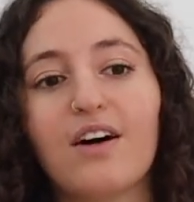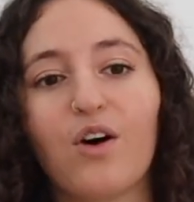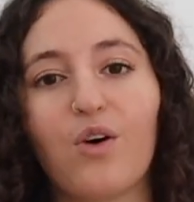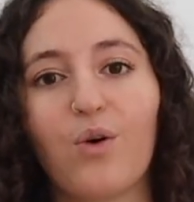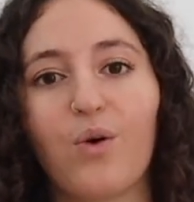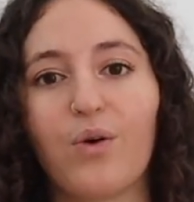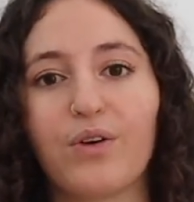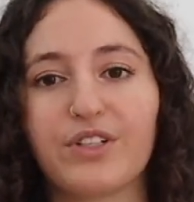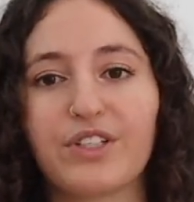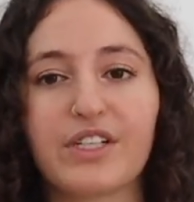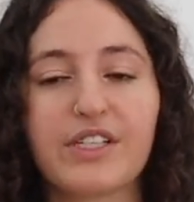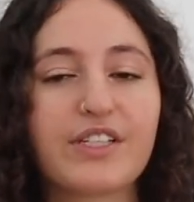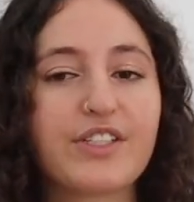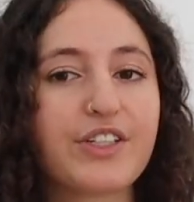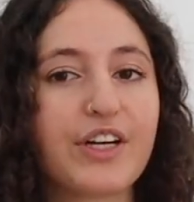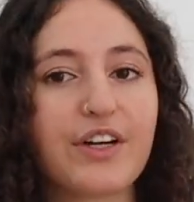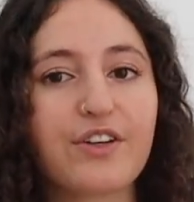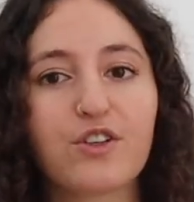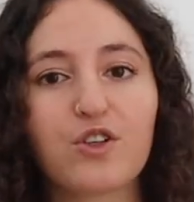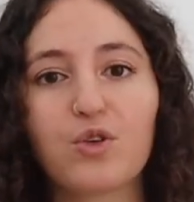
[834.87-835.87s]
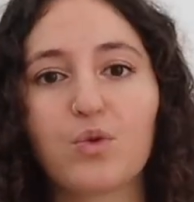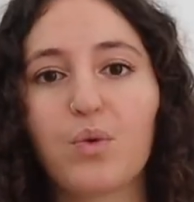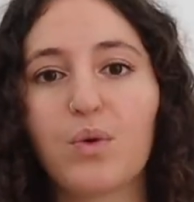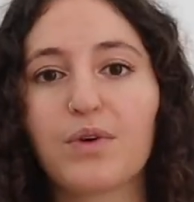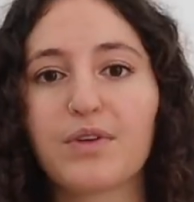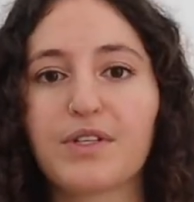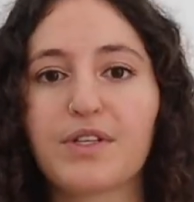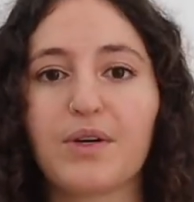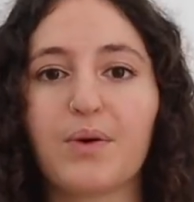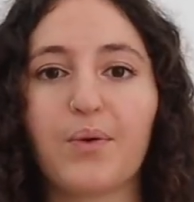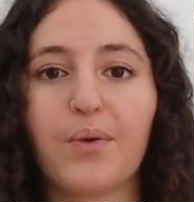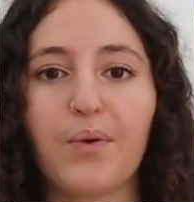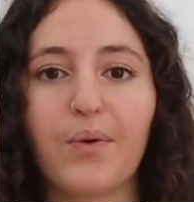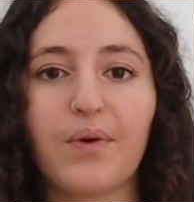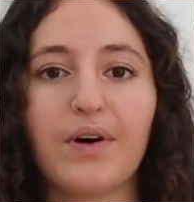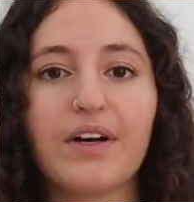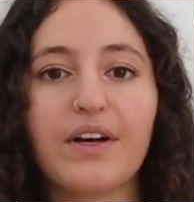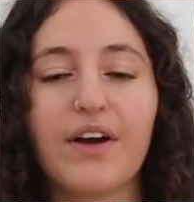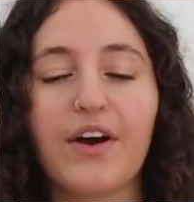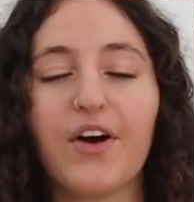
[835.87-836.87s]
or just general water
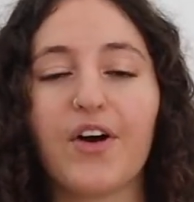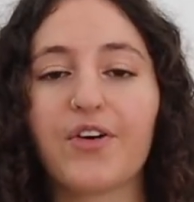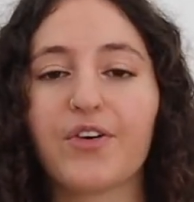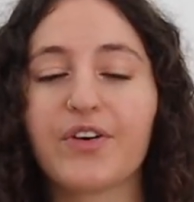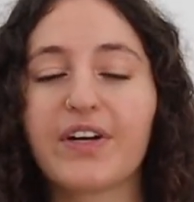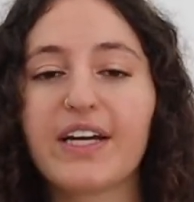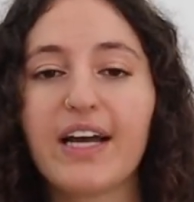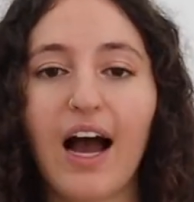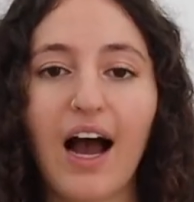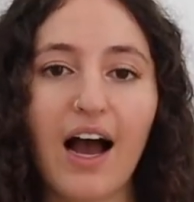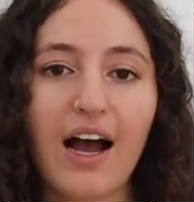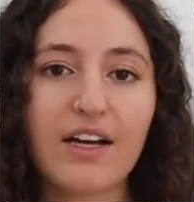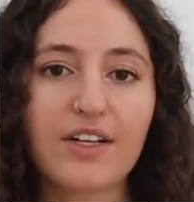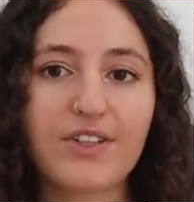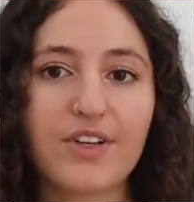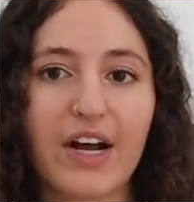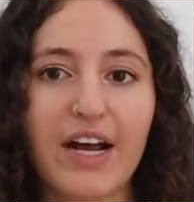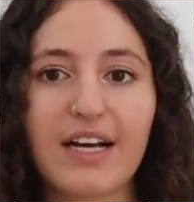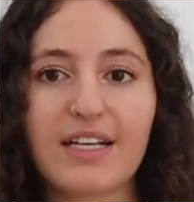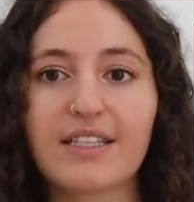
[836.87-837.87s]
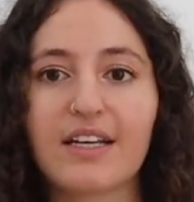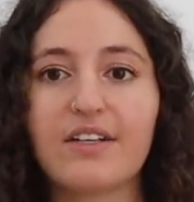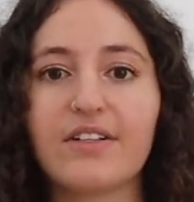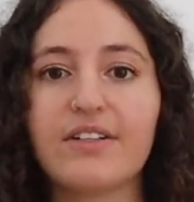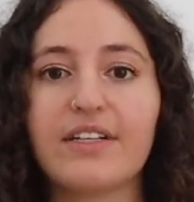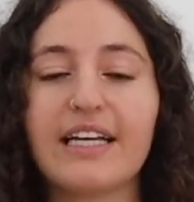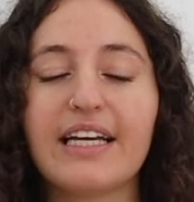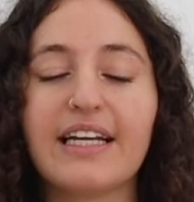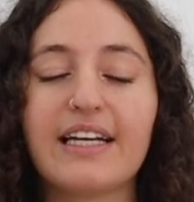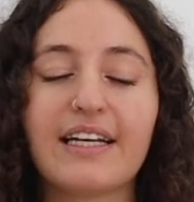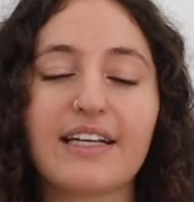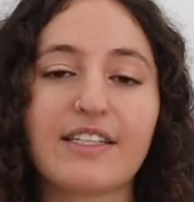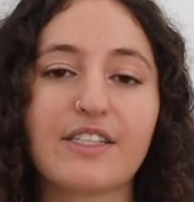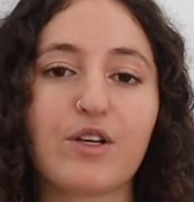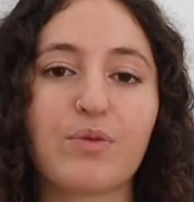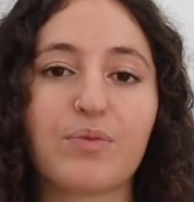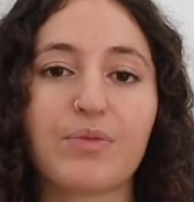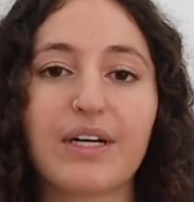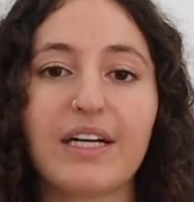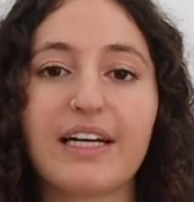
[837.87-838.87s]
or a rehydrate and eating
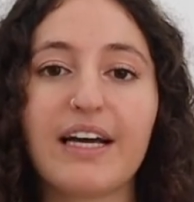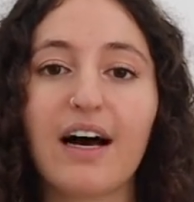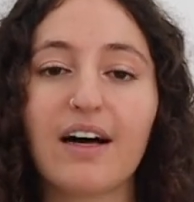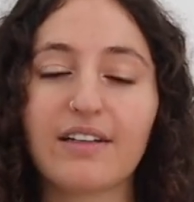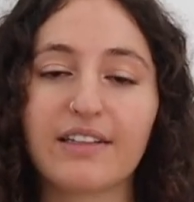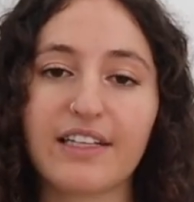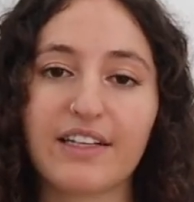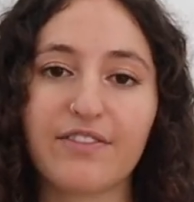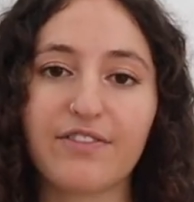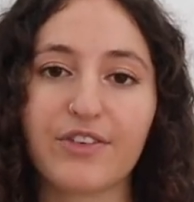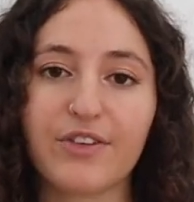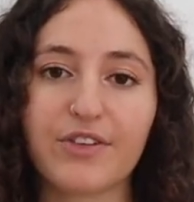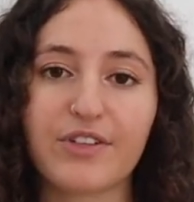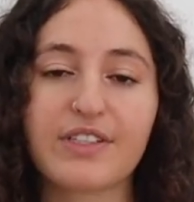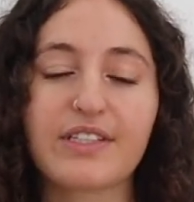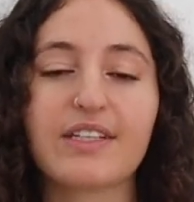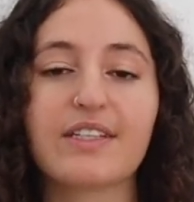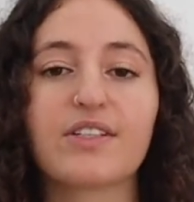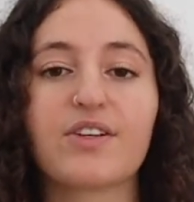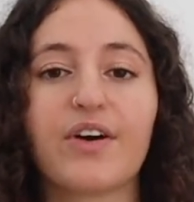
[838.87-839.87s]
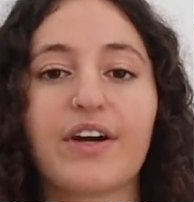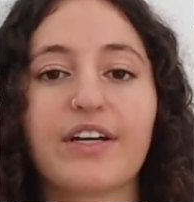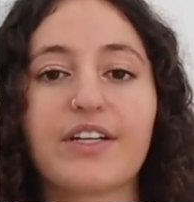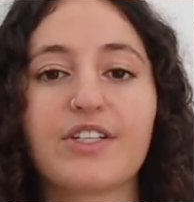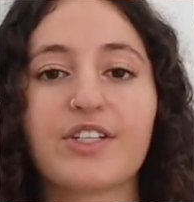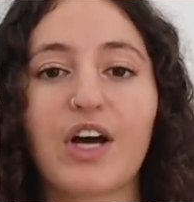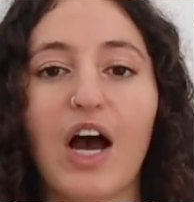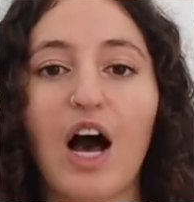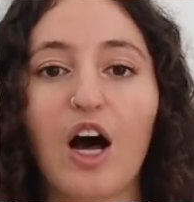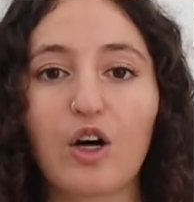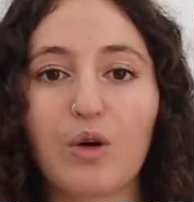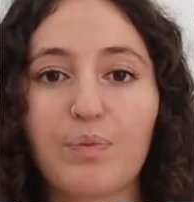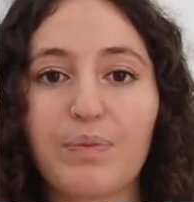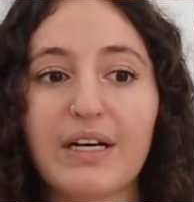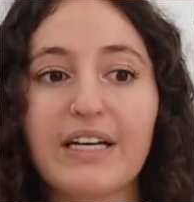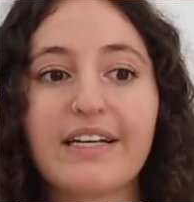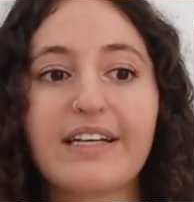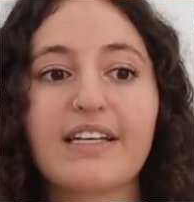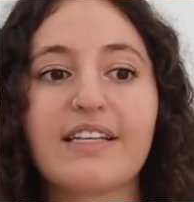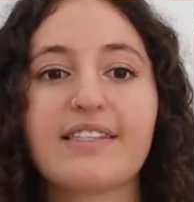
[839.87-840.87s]
some really healthy foods is going to help
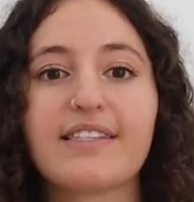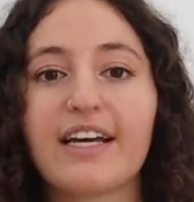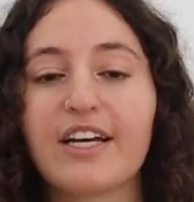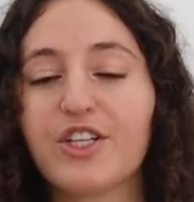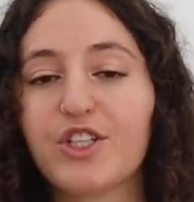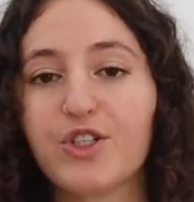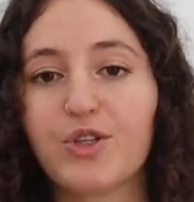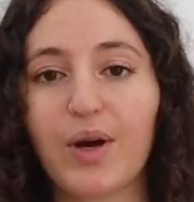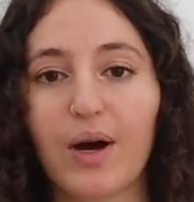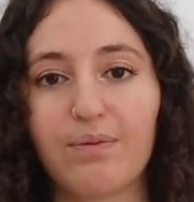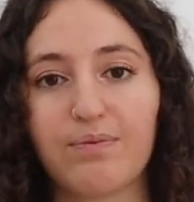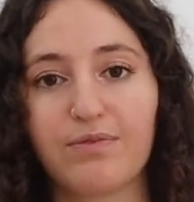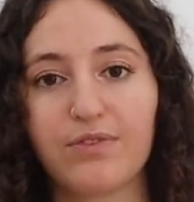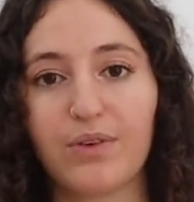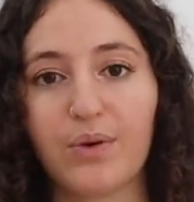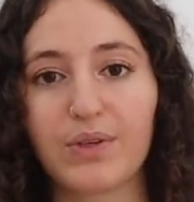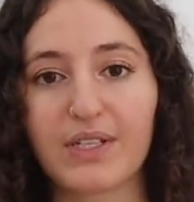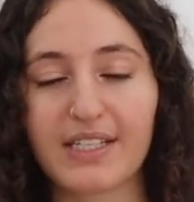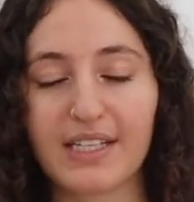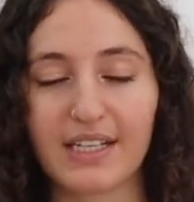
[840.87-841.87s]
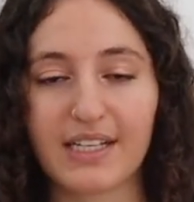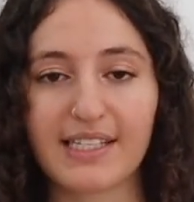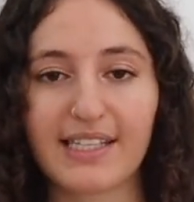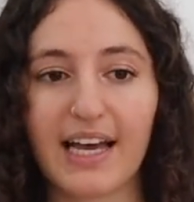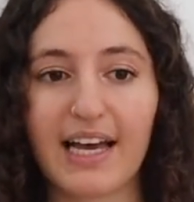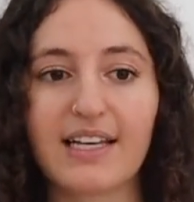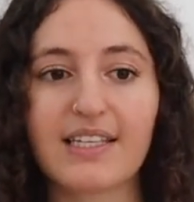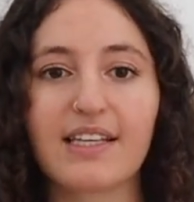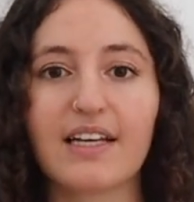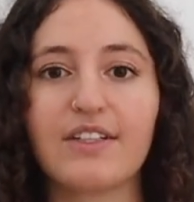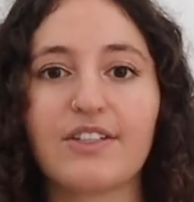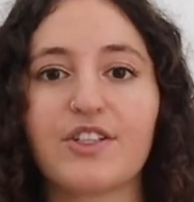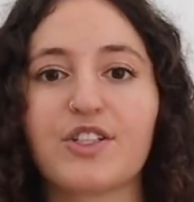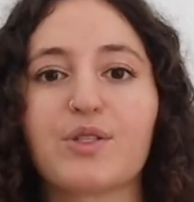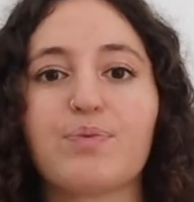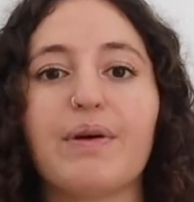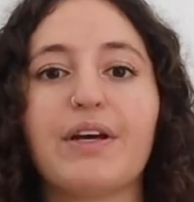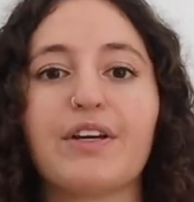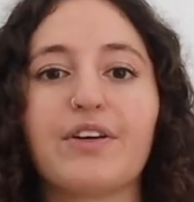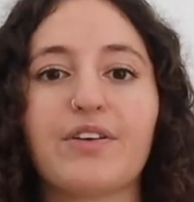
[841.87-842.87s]
set you up for success and
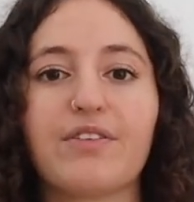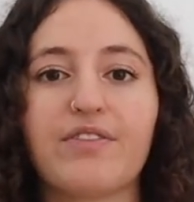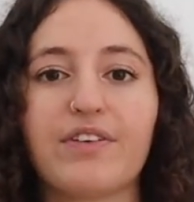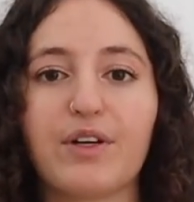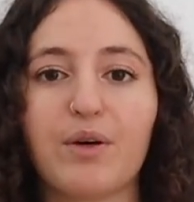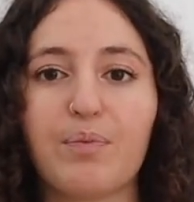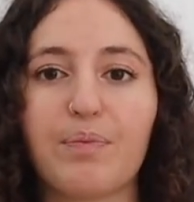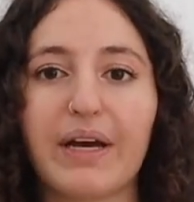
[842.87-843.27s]
just make you feel